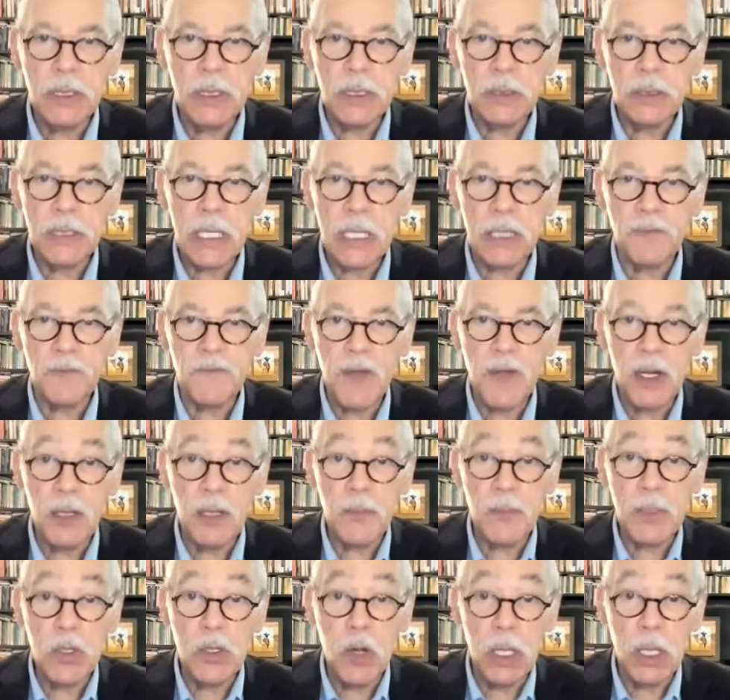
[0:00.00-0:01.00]
They can follow
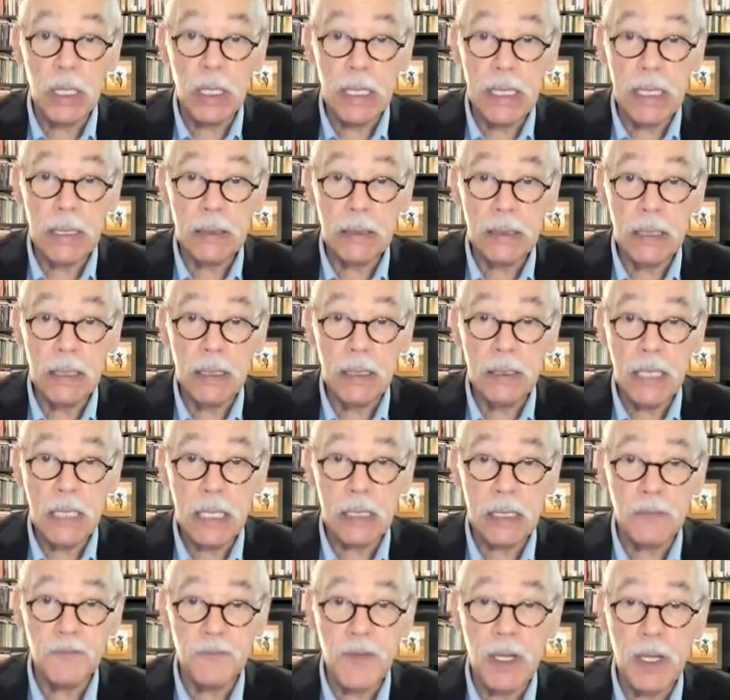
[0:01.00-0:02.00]
me on LinkedIn. They can
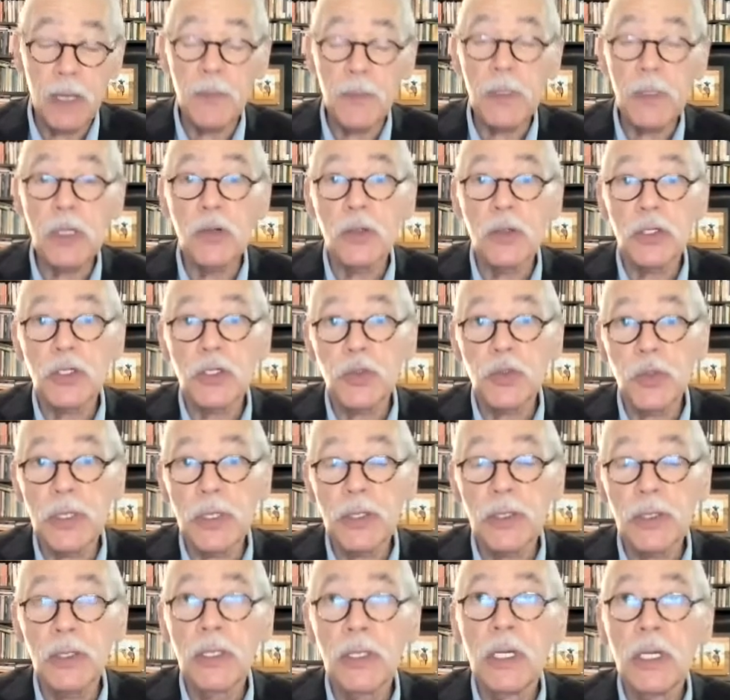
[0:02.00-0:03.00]
follow me on
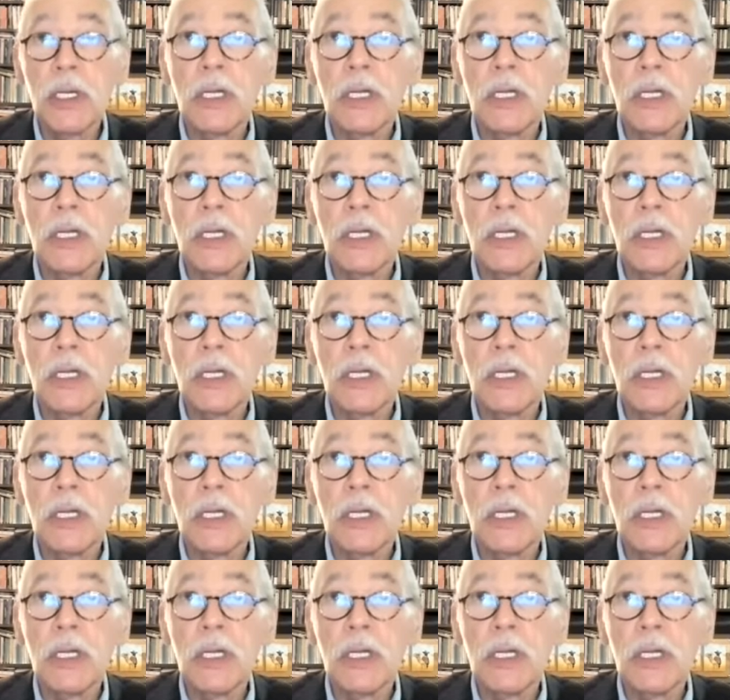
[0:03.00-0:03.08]
Twitter.